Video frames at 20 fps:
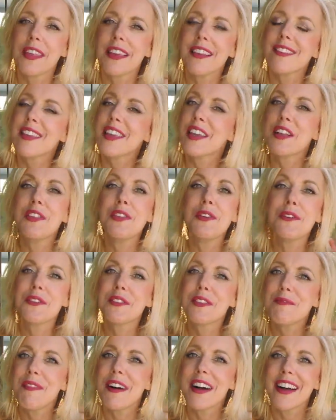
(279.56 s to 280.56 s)
things he can
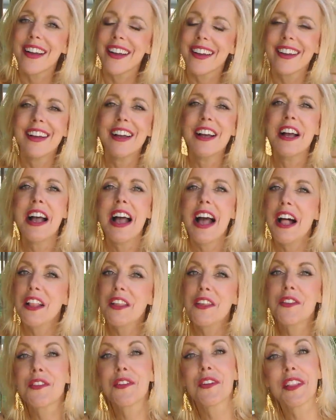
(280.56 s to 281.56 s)
use in my Elle
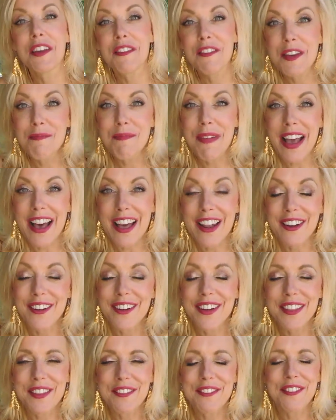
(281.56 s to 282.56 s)
Is For Living banner
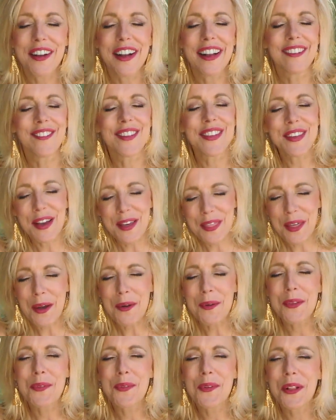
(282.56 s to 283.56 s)
at the front, which I
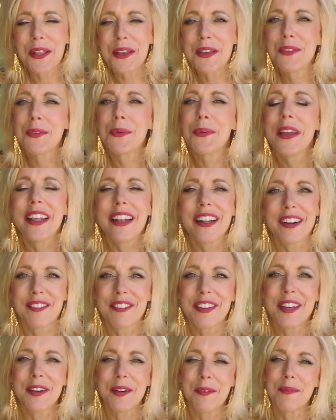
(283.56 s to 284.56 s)
thought was really sweet of
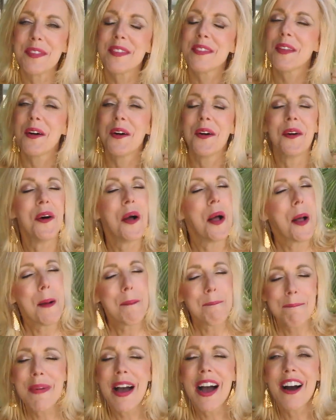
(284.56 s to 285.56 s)
him. So
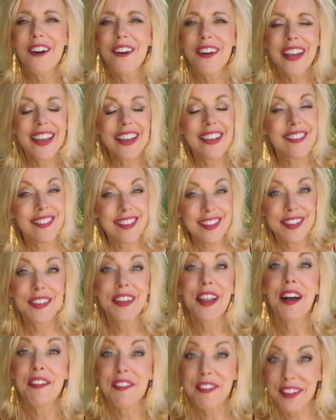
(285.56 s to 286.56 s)
Maui is
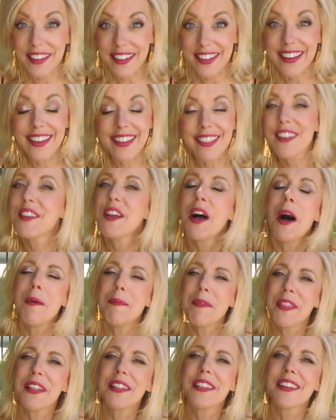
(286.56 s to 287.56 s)
definitely at the
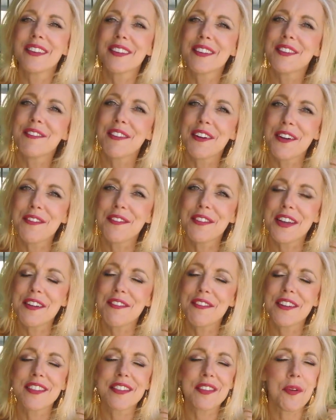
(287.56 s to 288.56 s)
top of the list of our
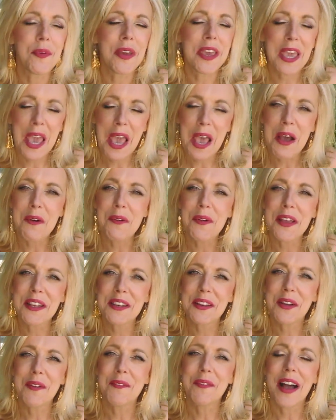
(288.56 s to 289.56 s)
favorites, and we can't wait
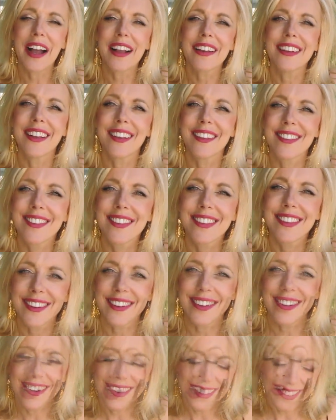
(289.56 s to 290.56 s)
to go back next
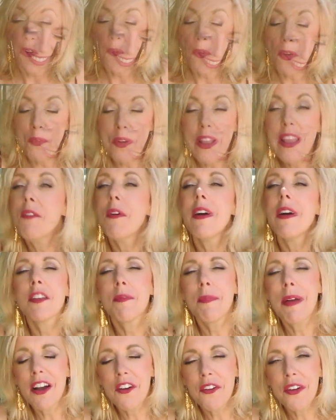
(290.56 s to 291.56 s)
year. When we went
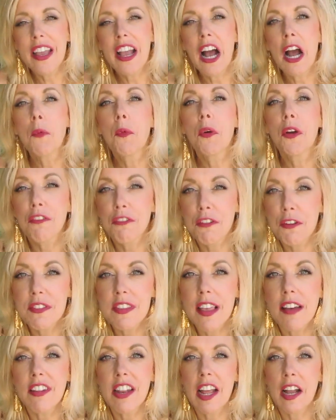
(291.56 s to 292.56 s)
to Maui, I worked for
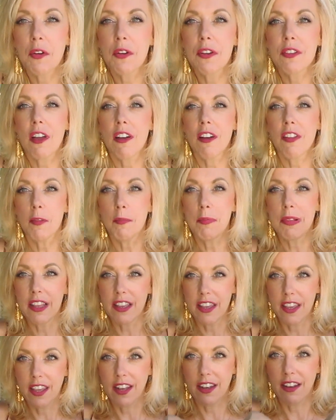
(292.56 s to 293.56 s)
7 hours on the
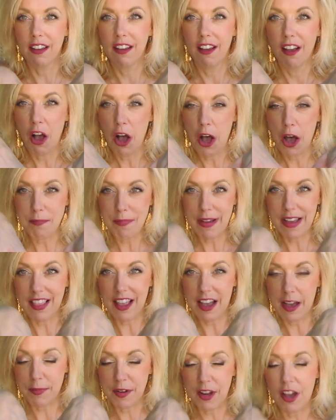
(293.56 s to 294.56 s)
plane, on my
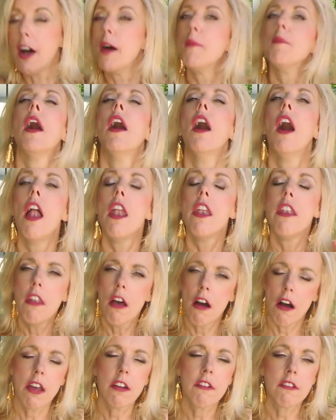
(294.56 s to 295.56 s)
laptop,
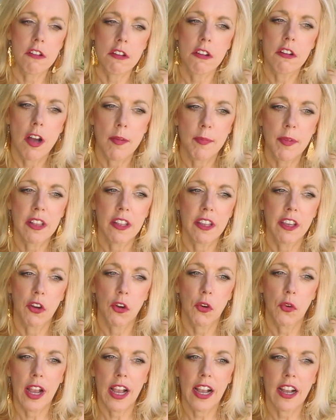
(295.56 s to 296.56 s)
not ergonomically
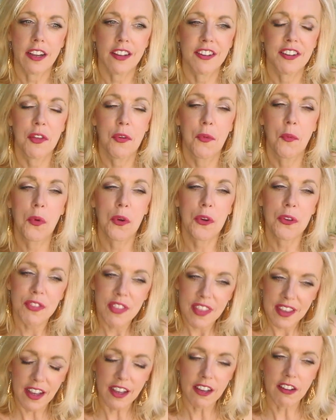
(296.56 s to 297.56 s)
correct. Worst
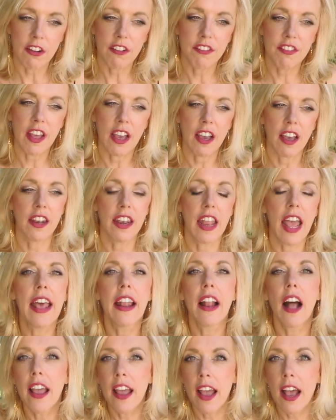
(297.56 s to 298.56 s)
thing I could have done,
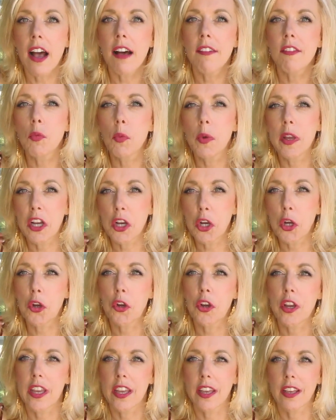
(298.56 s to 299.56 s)
and I have a
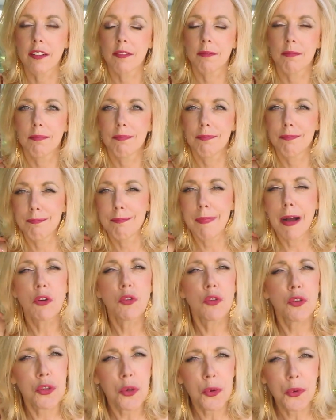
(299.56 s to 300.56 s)
reoccurring
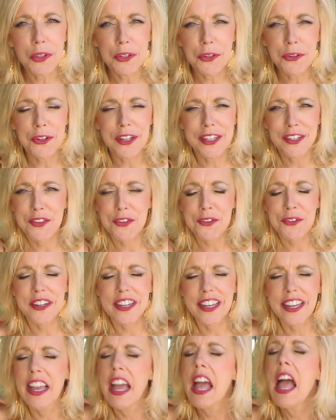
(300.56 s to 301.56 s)
most shoulder
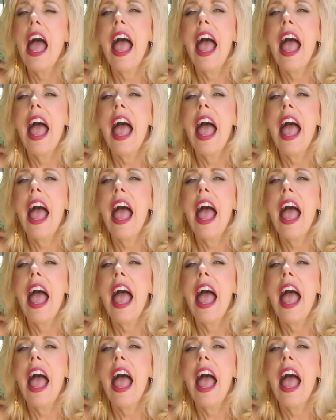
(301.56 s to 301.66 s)
injury,